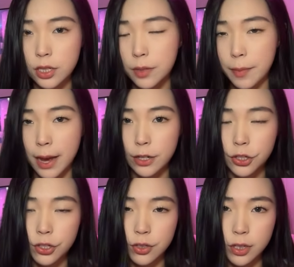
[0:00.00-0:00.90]
to
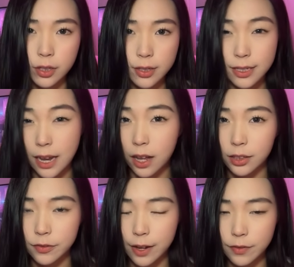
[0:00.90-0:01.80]
match the style
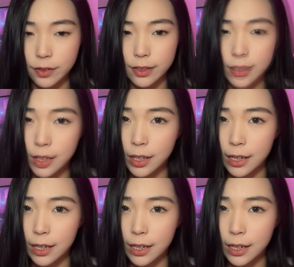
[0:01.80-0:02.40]
of everything.